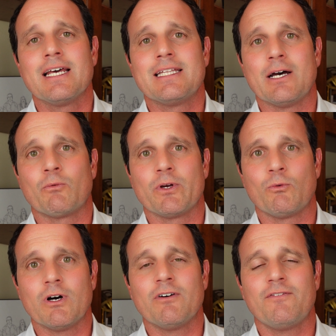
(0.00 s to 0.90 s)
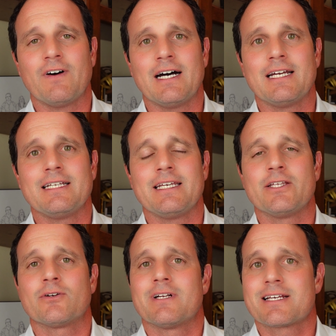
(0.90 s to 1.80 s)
that we will find either an